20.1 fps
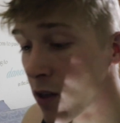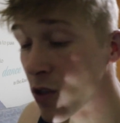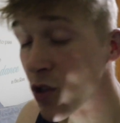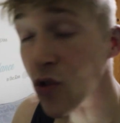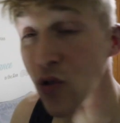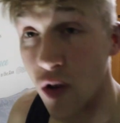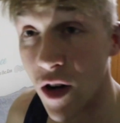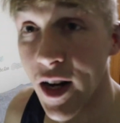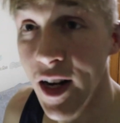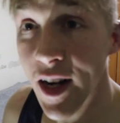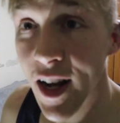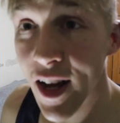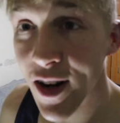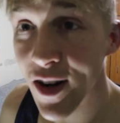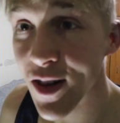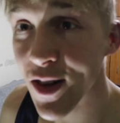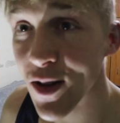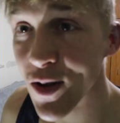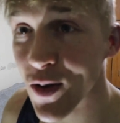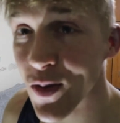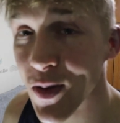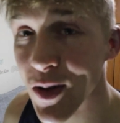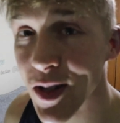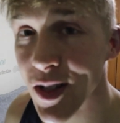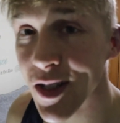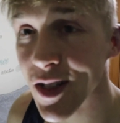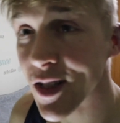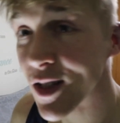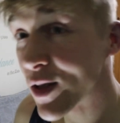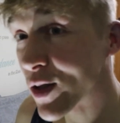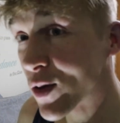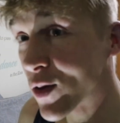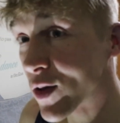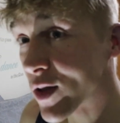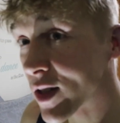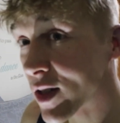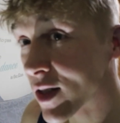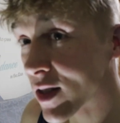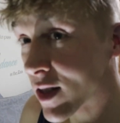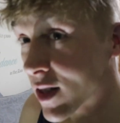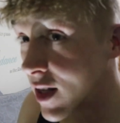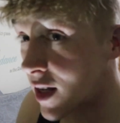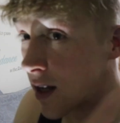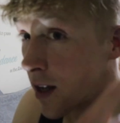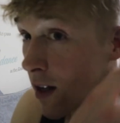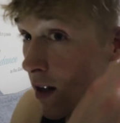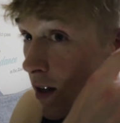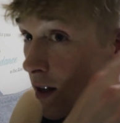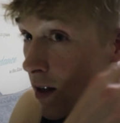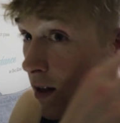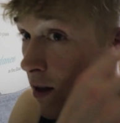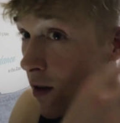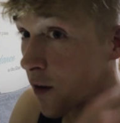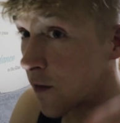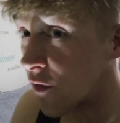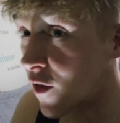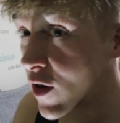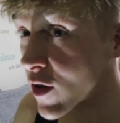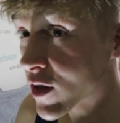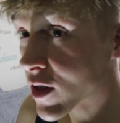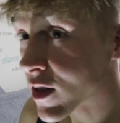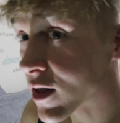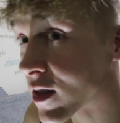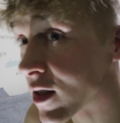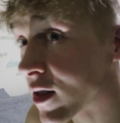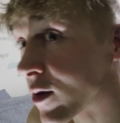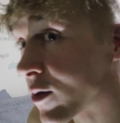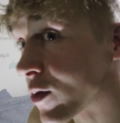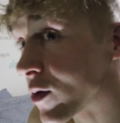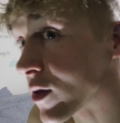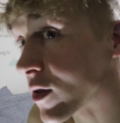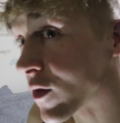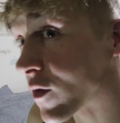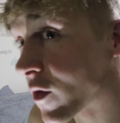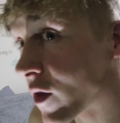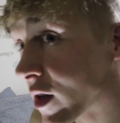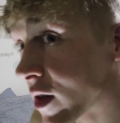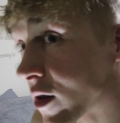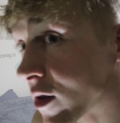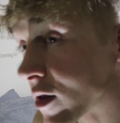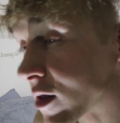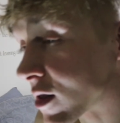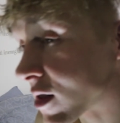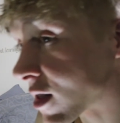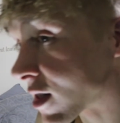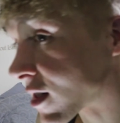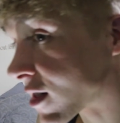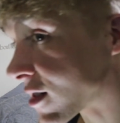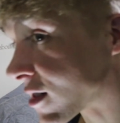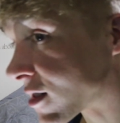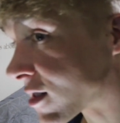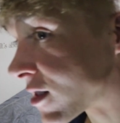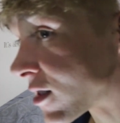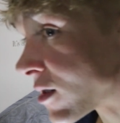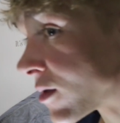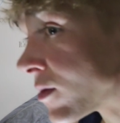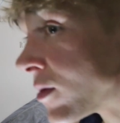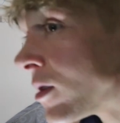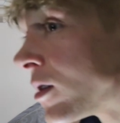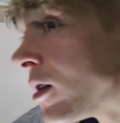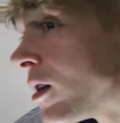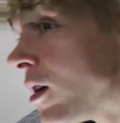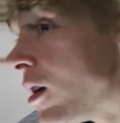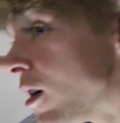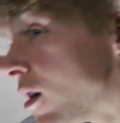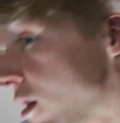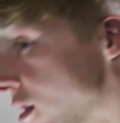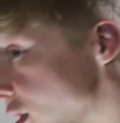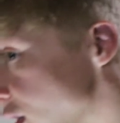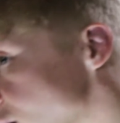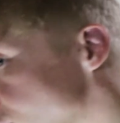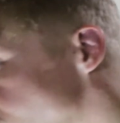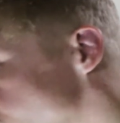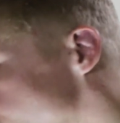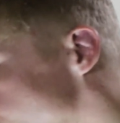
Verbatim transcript: drain out a little bit. This was, the first attempt was a fail. The second attempt did